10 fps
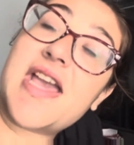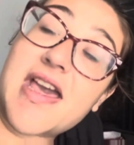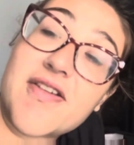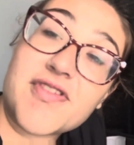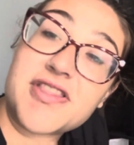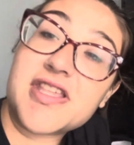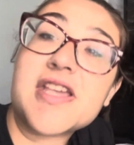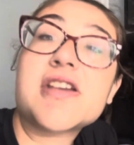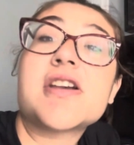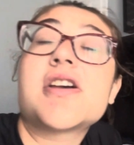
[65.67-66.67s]

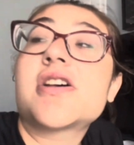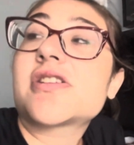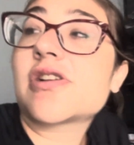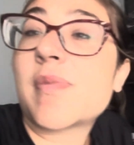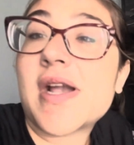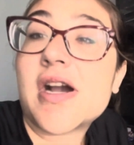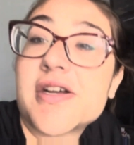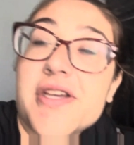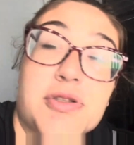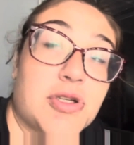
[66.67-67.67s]
everything so my
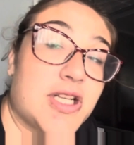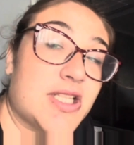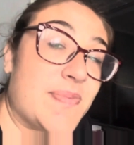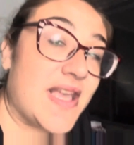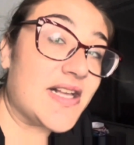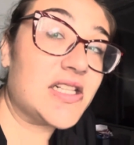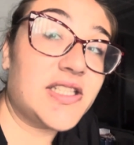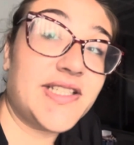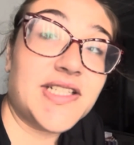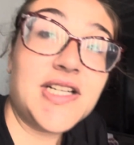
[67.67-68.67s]
audio is crisp and
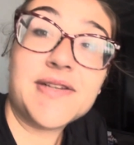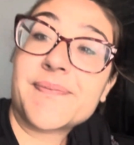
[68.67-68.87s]
clear.